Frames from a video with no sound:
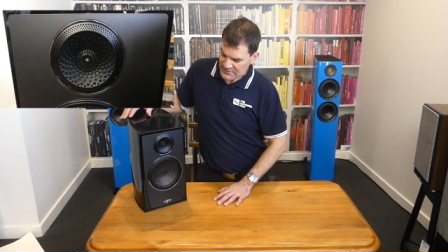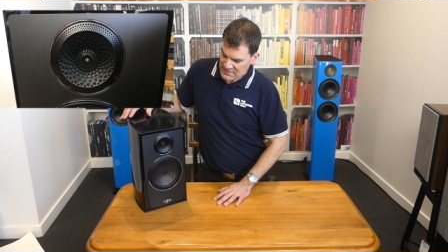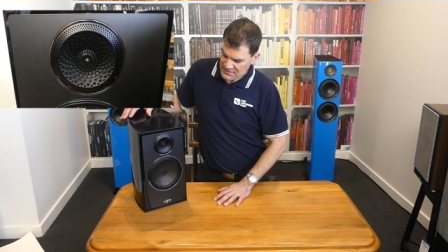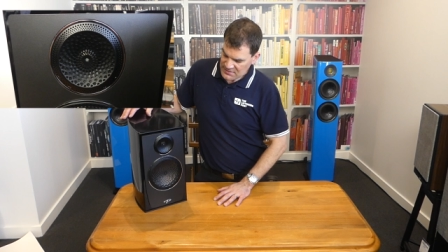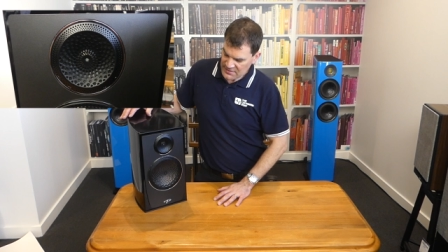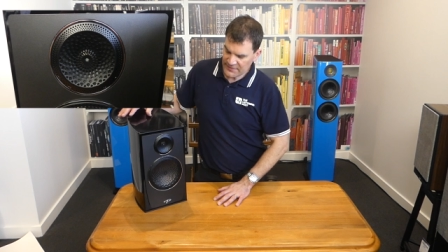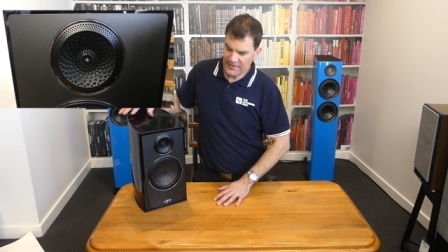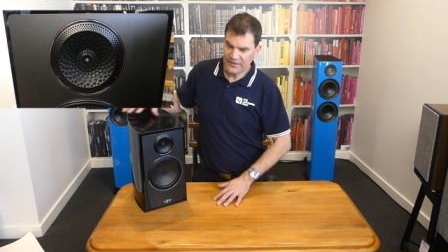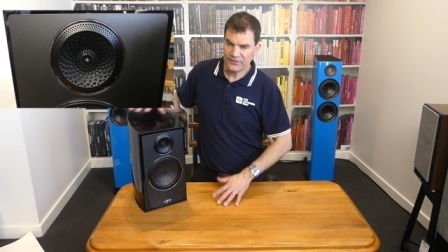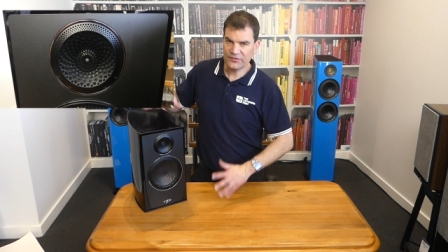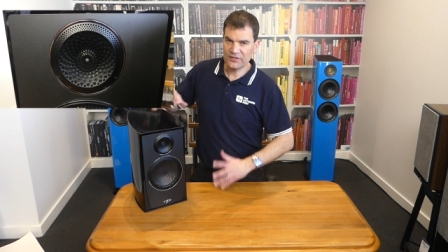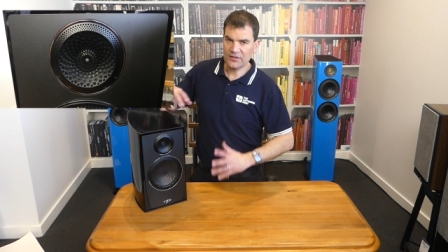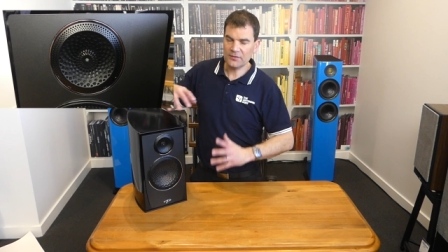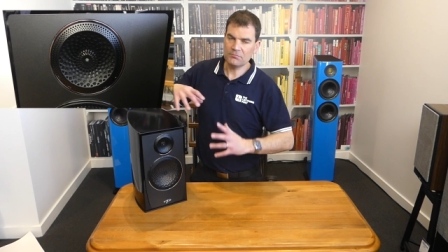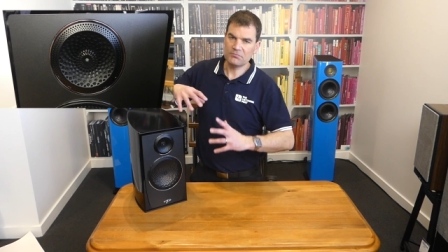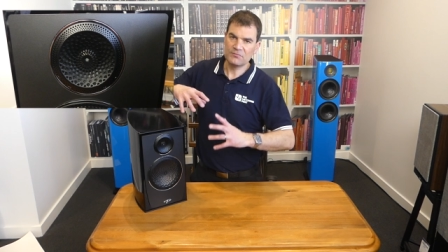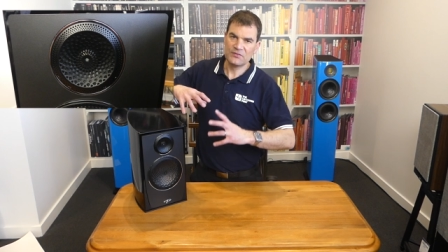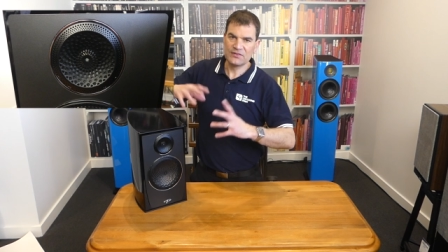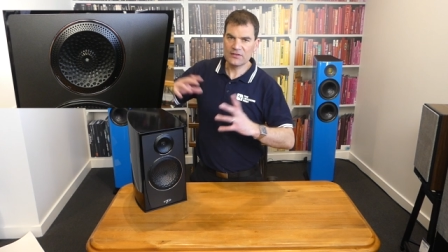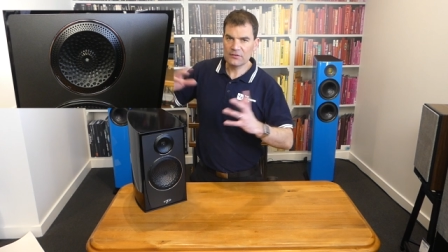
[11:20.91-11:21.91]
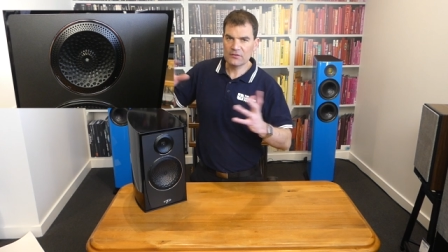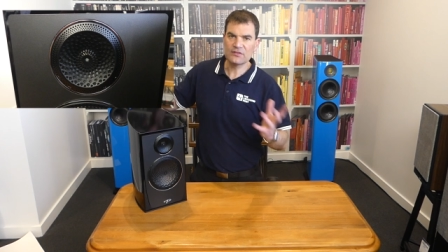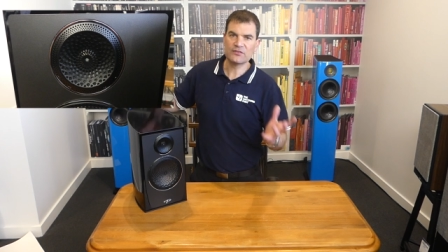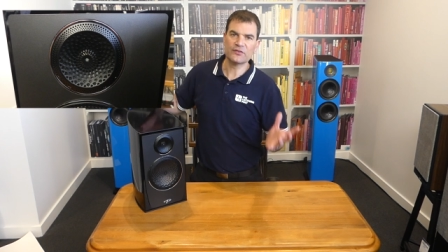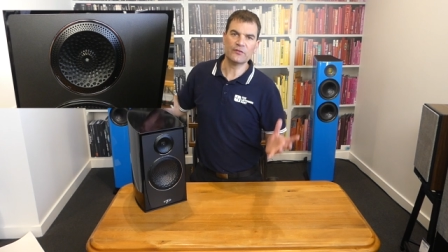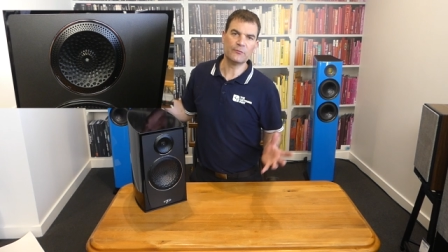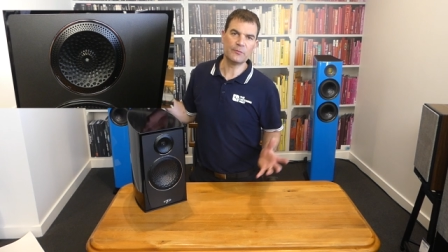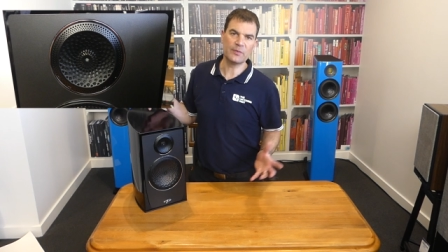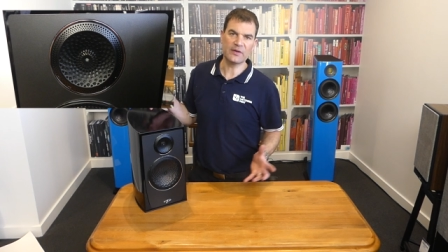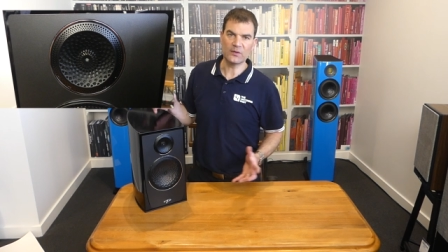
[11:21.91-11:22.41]
Now that's a series
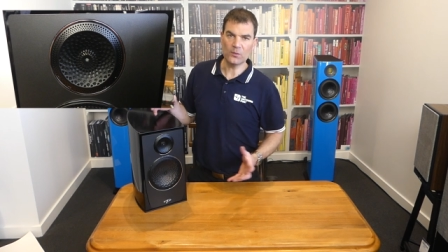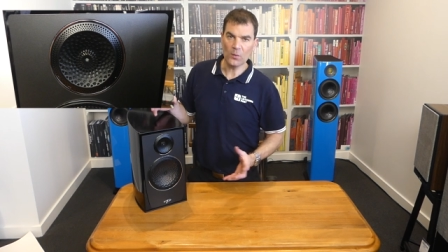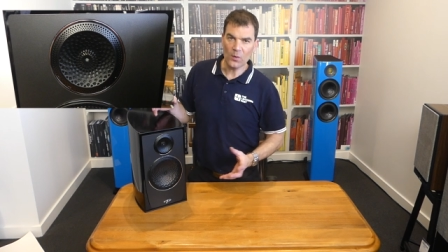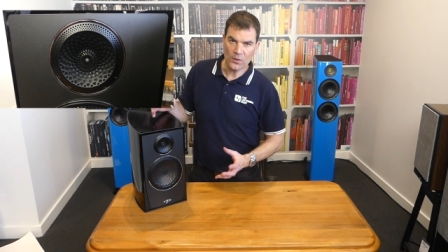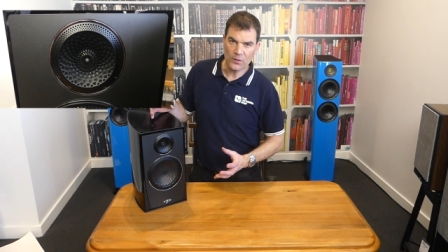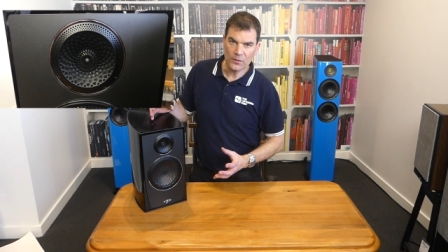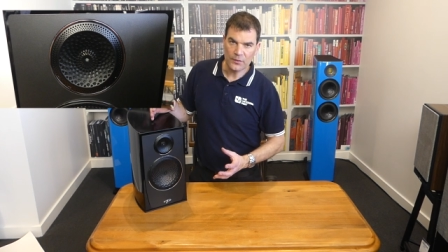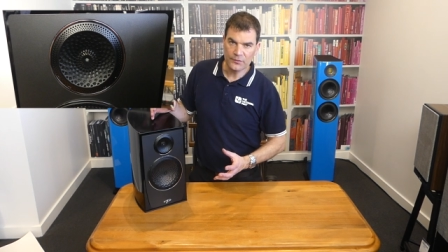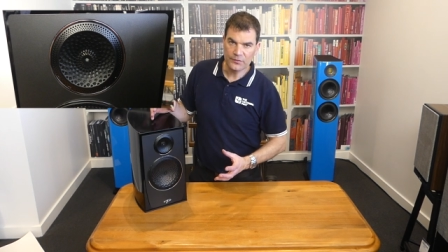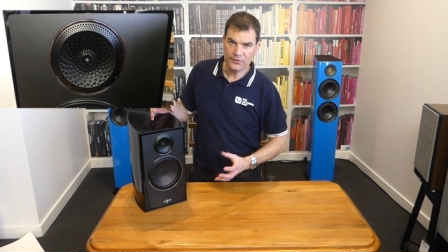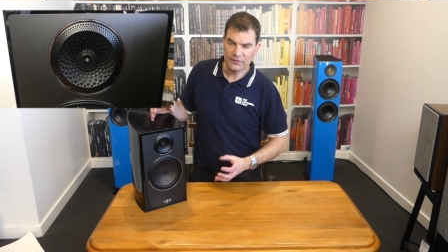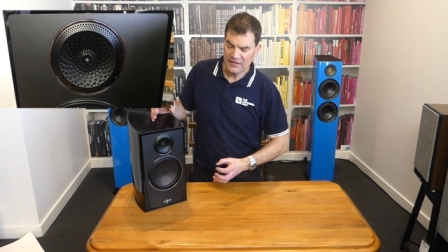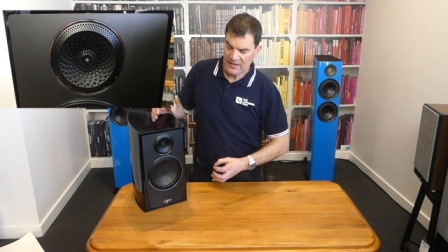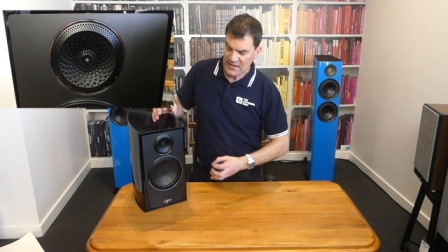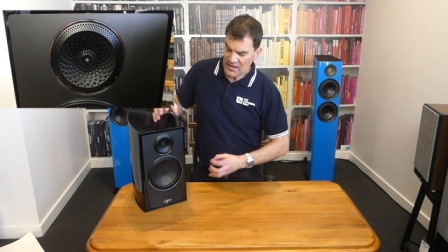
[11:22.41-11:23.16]
of big words,